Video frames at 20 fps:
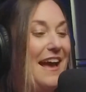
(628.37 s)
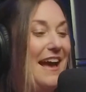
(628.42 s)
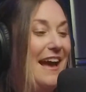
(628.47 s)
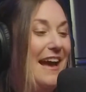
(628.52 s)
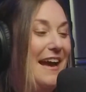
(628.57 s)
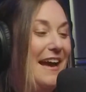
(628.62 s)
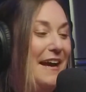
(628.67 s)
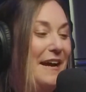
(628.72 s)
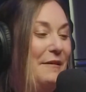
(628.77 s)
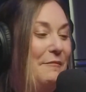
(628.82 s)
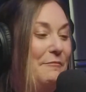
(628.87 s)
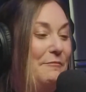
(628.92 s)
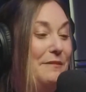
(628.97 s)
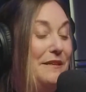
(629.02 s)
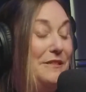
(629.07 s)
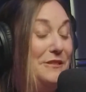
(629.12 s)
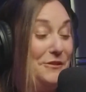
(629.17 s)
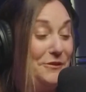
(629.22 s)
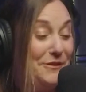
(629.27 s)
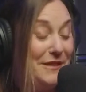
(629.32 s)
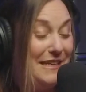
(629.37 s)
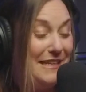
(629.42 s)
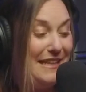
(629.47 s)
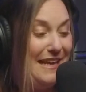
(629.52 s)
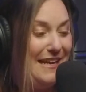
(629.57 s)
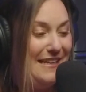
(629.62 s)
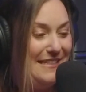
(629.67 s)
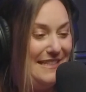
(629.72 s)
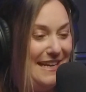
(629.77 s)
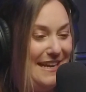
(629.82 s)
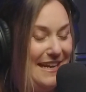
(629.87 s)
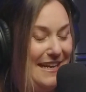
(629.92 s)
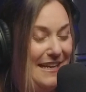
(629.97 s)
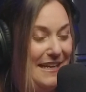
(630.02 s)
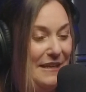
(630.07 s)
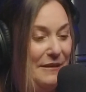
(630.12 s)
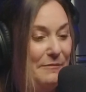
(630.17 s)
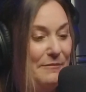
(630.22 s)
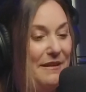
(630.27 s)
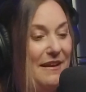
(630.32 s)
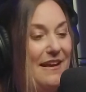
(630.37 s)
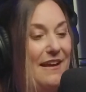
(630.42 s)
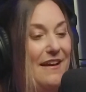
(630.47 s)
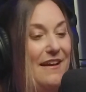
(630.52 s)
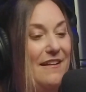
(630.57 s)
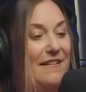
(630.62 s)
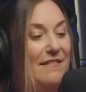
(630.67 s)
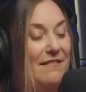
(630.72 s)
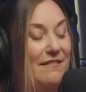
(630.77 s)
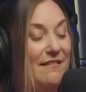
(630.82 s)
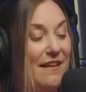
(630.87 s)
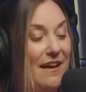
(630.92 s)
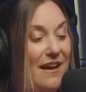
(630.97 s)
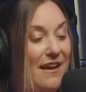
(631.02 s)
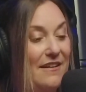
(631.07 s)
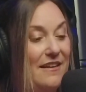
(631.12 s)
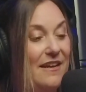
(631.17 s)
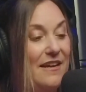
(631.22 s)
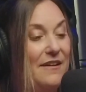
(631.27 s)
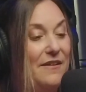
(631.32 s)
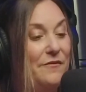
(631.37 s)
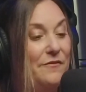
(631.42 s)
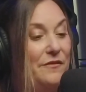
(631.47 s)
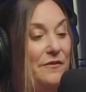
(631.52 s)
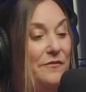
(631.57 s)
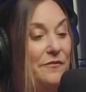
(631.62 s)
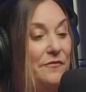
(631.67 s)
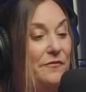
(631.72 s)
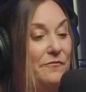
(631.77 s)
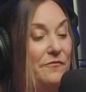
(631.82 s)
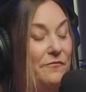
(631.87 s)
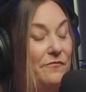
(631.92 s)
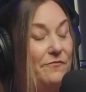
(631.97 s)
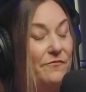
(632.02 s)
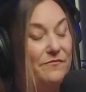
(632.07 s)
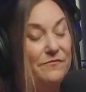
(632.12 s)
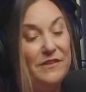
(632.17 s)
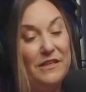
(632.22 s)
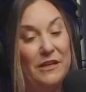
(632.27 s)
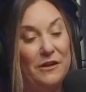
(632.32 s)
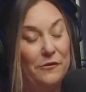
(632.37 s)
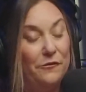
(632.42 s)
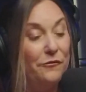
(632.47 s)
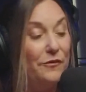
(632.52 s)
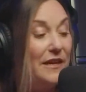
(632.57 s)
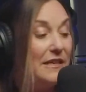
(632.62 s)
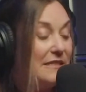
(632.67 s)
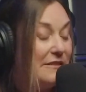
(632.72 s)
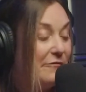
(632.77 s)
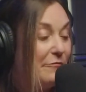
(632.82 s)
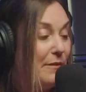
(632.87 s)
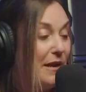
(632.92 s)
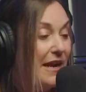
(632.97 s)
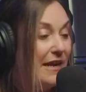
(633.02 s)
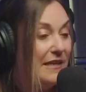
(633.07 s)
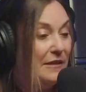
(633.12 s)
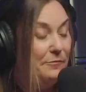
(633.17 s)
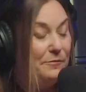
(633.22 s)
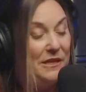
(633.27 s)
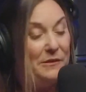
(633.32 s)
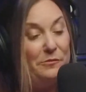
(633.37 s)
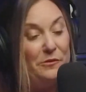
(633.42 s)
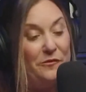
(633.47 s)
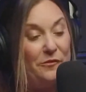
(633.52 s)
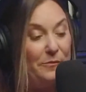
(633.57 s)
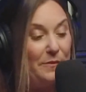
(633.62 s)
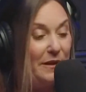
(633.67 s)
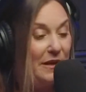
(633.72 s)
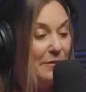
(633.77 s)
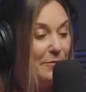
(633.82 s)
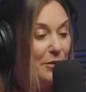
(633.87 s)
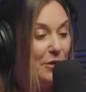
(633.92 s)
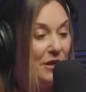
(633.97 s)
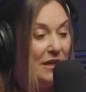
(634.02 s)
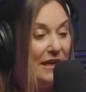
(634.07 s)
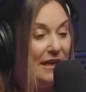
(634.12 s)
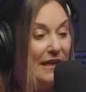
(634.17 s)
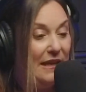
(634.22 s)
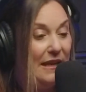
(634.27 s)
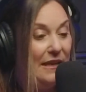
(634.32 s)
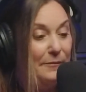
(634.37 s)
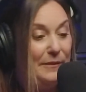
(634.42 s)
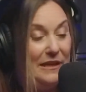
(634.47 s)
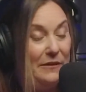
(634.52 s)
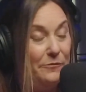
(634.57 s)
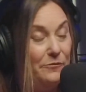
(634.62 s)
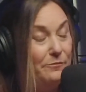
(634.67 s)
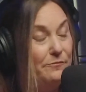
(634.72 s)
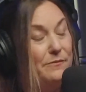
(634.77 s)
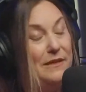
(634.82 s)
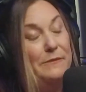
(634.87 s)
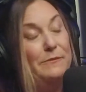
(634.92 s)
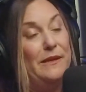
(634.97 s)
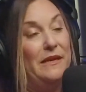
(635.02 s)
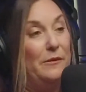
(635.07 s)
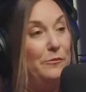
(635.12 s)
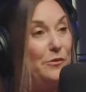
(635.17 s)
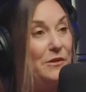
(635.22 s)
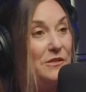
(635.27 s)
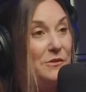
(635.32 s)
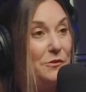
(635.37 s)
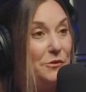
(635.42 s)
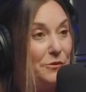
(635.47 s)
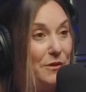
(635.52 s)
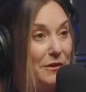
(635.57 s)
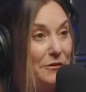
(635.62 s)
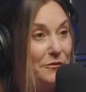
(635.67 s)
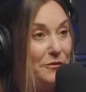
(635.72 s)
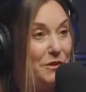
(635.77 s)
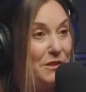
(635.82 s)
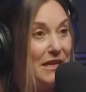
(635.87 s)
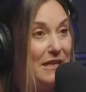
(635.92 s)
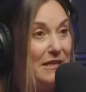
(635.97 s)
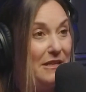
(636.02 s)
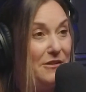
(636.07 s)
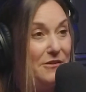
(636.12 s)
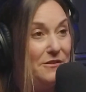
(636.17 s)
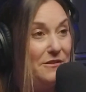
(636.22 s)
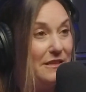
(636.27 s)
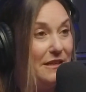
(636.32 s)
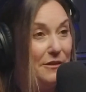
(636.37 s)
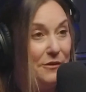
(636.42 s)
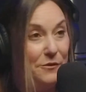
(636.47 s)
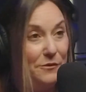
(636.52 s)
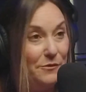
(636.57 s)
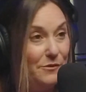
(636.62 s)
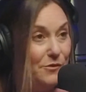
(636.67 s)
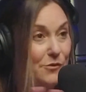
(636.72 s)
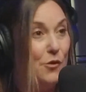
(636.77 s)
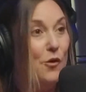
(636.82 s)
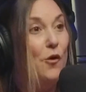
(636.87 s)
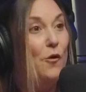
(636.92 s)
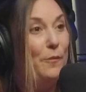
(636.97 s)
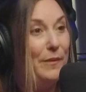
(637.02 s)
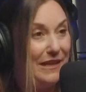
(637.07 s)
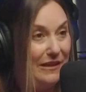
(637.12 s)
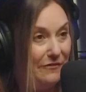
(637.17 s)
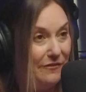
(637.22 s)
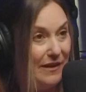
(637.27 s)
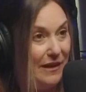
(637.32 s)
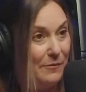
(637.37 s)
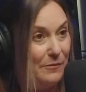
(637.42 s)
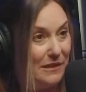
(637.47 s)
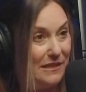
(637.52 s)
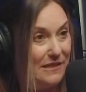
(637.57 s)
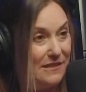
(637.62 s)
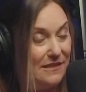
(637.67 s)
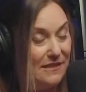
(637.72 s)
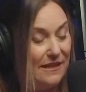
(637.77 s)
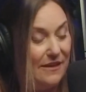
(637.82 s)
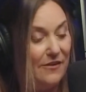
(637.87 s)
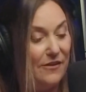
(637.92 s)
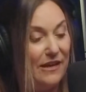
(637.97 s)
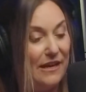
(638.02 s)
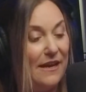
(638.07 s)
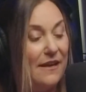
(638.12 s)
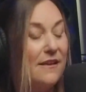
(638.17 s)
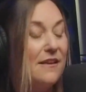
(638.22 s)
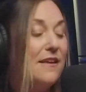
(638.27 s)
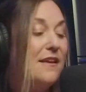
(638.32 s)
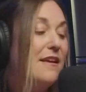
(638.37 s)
But during that time, a lot of, friends of mine and people from the community, I mean, by being a preschool director for 10 years, I knew so many families in the area.